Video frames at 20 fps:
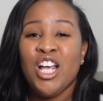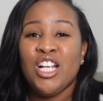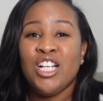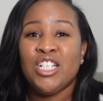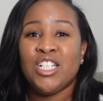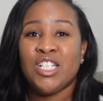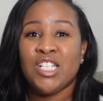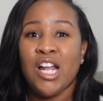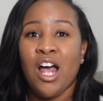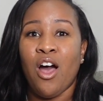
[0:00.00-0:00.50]

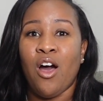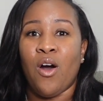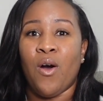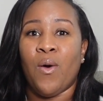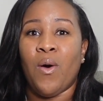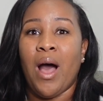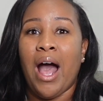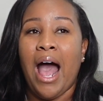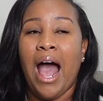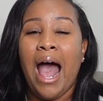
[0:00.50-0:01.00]

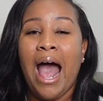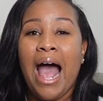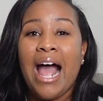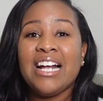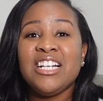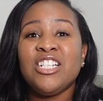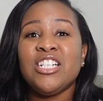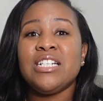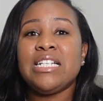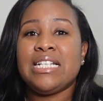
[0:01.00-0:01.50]
So
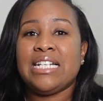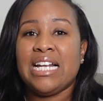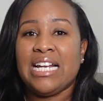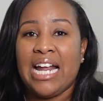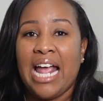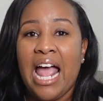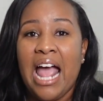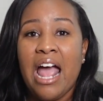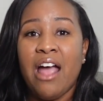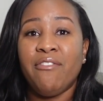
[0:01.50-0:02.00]
I just
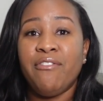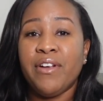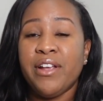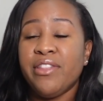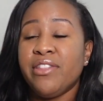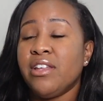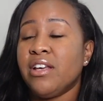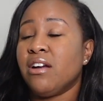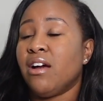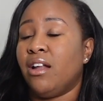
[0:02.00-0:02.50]
did
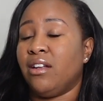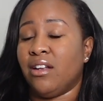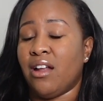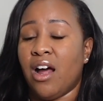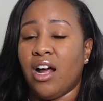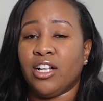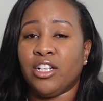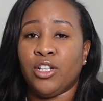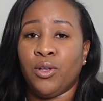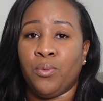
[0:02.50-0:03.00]
everything
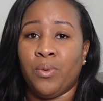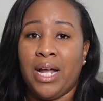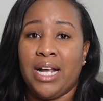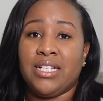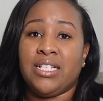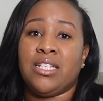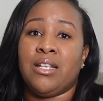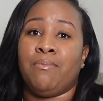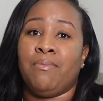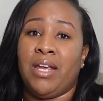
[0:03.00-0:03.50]
along the
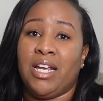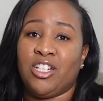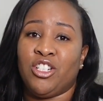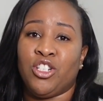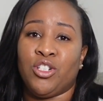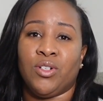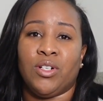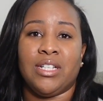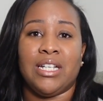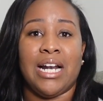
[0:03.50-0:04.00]
way to make
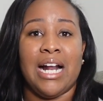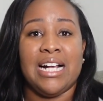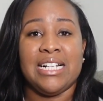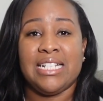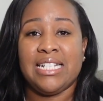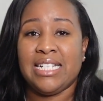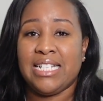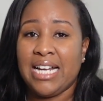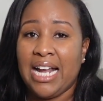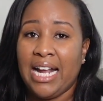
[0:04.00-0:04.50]
sure that I
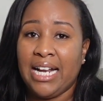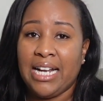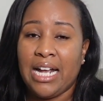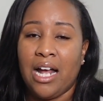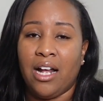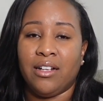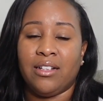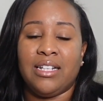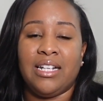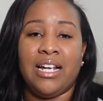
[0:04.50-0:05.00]
stayed
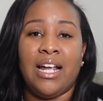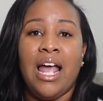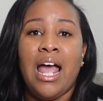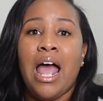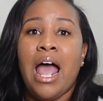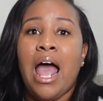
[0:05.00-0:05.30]
healthy.